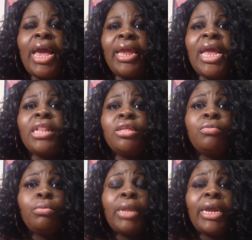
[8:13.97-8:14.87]
I got
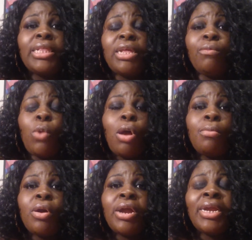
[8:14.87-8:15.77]
this from, like I said,
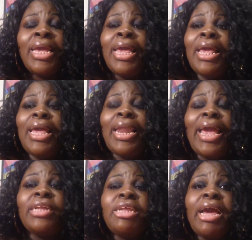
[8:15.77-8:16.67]
Walmart, and
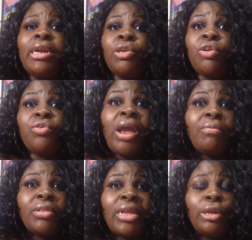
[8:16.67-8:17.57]
I actually got it in the
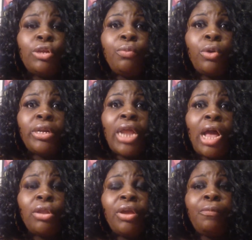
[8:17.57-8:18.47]
travel section for
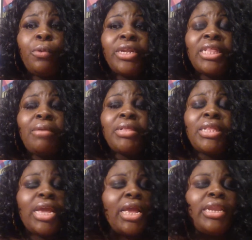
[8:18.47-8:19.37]
$1.47,
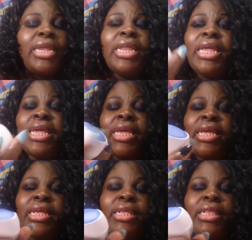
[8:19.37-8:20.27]
and it
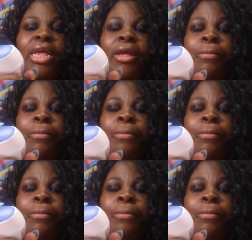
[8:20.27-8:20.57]
is